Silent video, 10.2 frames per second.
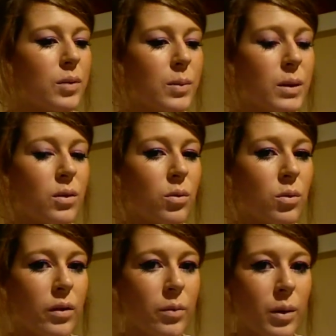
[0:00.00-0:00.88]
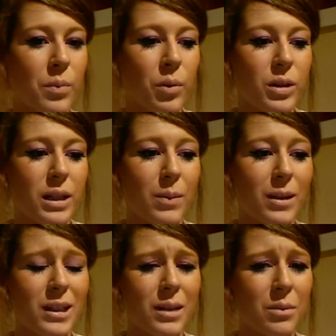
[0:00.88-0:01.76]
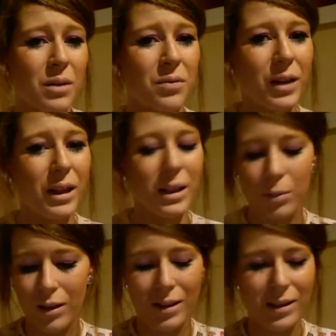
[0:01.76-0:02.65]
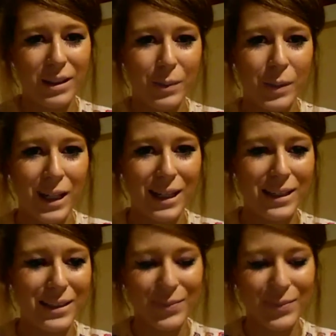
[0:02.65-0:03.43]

probably not all over my body, especially near my face where I can smell it.